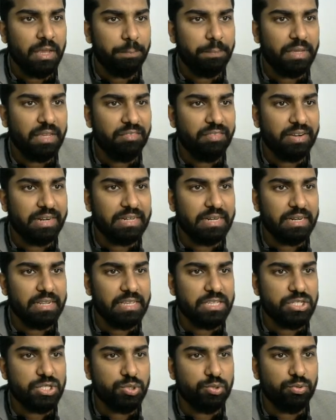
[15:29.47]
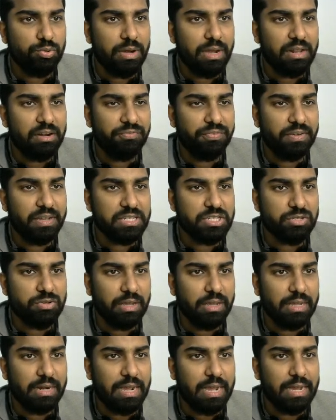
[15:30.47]
P vector is 2 alpha
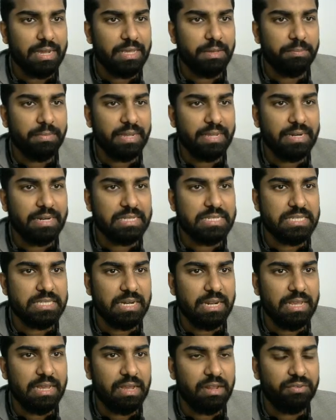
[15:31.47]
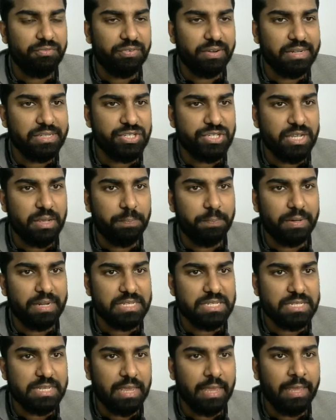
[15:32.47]
square I minus 3 alpha j
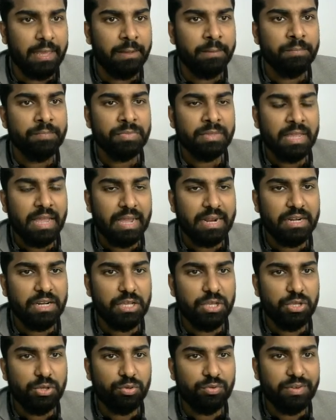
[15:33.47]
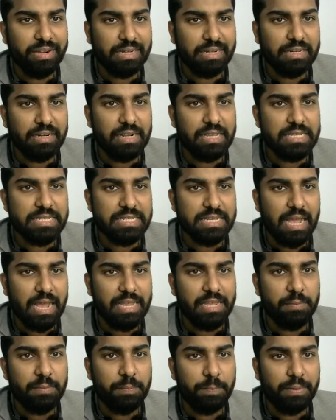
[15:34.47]
plus k, and q vector is
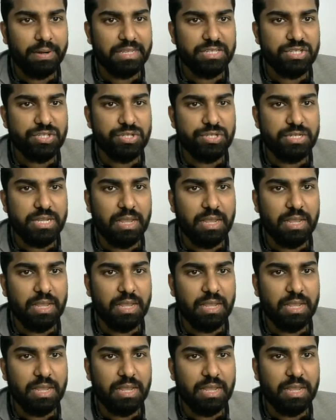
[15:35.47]
I plus